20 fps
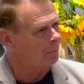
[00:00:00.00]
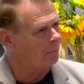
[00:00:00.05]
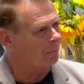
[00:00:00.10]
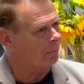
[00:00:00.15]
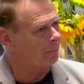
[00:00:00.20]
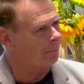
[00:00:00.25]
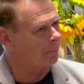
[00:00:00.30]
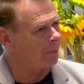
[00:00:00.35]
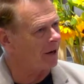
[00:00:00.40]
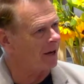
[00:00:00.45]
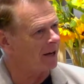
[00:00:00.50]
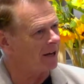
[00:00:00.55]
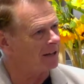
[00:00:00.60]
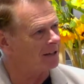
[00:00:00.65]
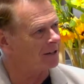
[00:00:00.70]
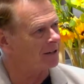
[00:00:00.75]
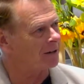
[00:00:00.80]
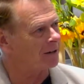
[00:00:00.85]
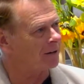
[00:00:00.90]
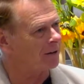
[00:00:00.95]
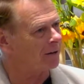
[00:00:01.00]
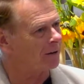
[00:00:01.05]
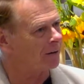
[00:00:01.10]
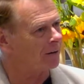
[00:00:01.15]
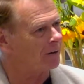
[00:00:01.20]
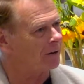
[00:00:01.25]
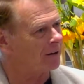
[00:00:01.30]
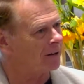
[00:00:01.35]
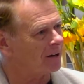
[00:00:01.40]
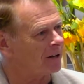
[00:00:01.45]

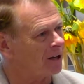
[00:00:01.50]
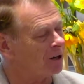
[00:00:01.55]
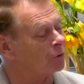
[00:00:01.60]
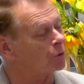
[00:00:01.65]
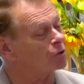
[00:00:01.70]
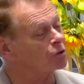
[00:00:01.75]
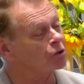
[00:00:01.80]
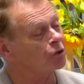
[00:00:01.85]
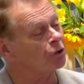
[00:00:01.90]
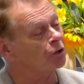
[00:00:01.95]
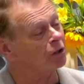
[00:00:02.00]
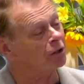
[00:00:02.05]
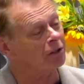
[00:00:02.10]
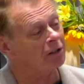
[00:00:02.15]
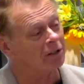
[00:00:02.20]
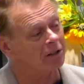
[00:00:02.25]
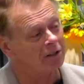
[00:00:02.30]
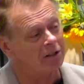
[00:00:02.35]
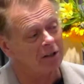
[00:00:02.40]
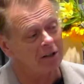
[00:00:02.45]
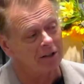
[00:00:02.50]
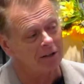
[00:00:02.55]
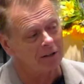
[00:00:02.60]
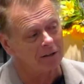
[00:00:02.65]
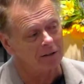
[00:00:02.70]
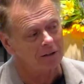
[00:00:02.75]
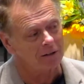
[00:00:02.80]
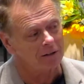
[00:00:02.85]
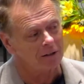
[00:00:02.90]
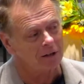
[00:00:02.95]
But it was good
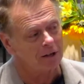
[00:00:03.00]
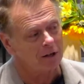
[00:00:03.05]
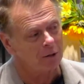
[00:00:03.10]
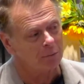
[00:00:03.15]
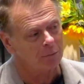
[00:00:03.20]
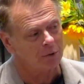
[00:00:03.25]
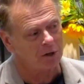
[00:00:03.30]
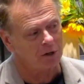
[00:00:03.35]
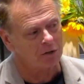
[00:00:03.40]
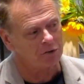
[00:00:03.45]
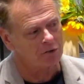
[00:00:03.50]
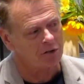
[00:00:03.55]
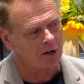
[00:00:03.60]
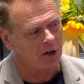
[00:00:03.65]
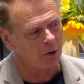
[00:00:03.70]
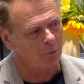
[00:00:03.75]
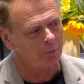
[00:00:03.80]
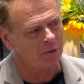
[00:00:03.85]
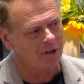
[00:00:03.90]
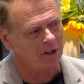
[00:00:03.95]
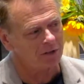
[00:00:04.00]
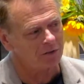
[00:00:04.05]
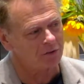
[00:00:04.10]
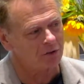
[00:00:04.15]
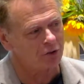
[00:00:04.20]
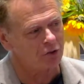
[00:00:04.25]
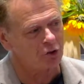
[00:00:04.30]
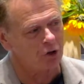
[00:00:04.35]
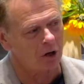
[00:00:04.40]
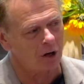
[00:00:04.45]
because it helped me get the
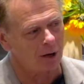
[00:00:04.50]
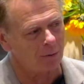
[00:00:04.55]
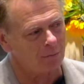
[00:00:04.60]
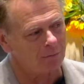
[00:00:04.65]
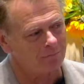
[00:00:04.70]
job.